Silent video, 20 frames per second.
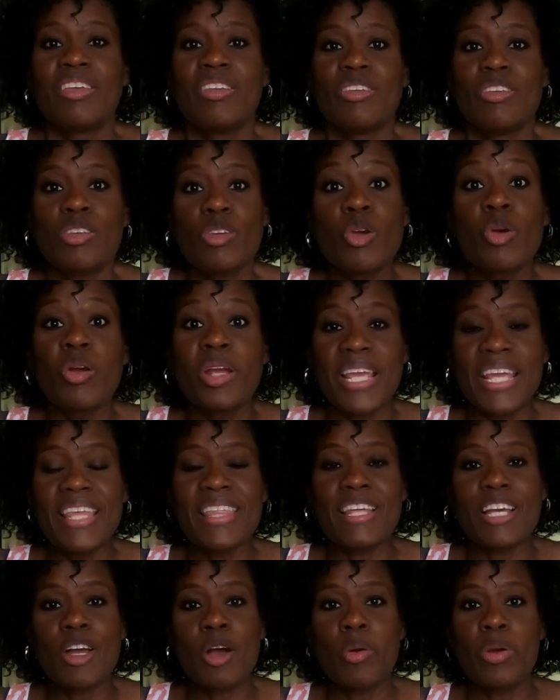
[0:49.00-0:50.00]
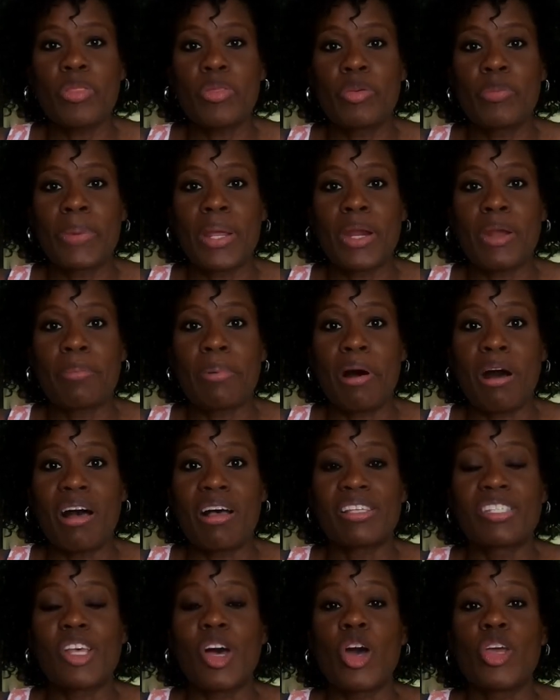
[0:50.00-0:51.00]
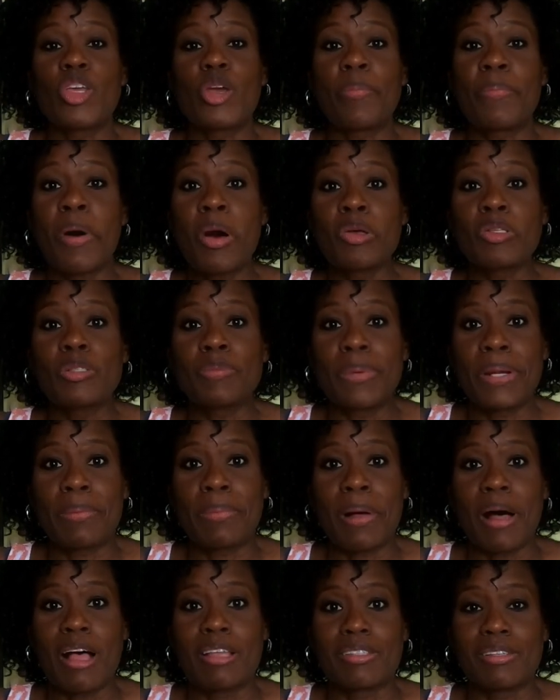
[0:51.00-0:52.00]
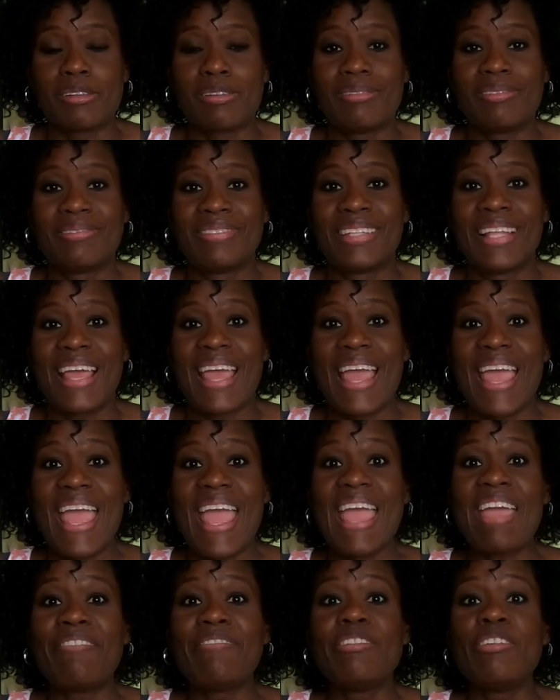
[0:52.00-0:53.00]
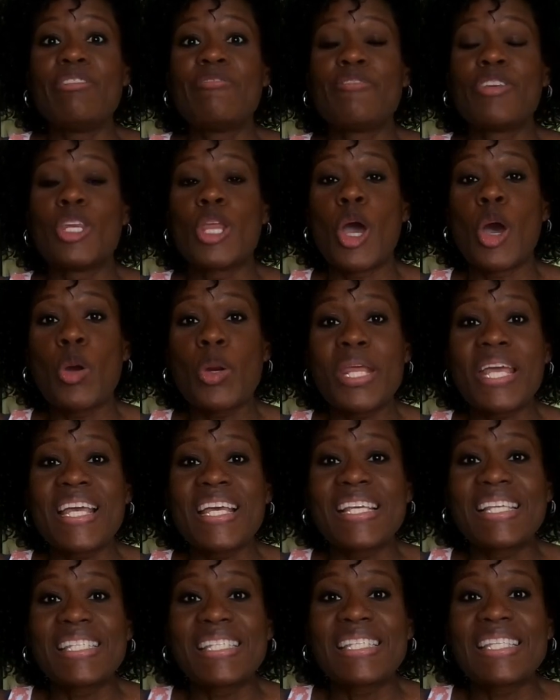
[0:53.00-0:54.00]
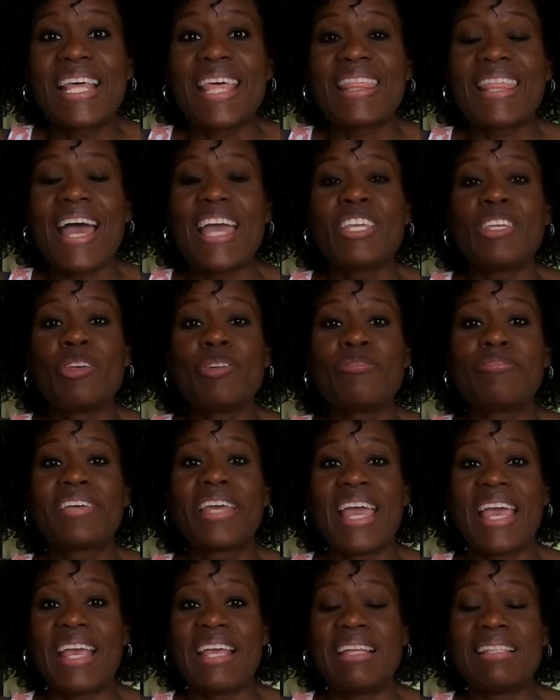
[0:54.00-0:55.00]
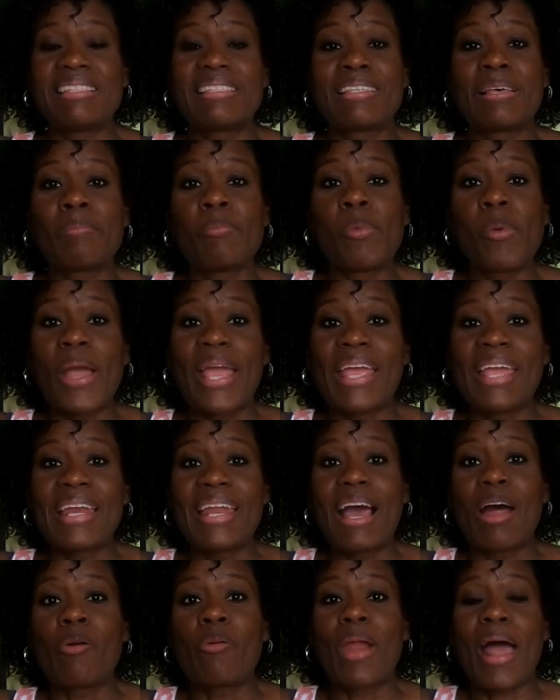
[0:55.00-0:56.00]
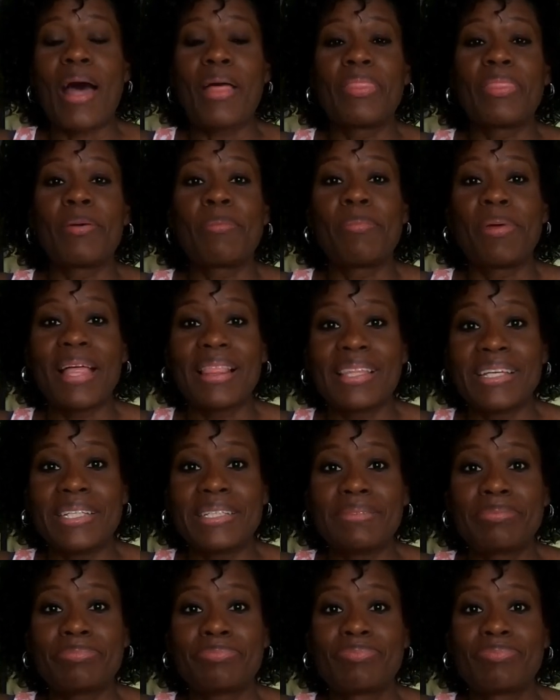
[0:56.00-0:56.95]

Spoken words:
you're either going through menopause or you're postmenopausal and you've noticed that you've gained some weight around the belly.